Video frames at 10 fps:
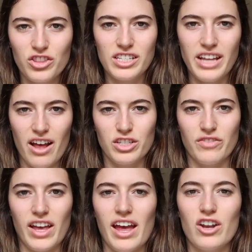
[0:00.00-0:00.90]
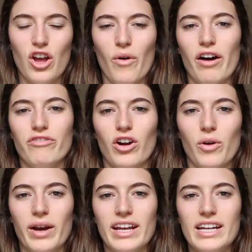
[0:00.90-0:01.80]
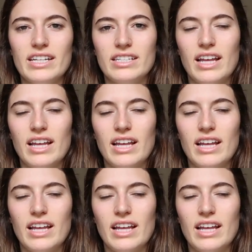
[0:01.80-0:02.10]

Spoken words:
the sounds of it and know how far away it is.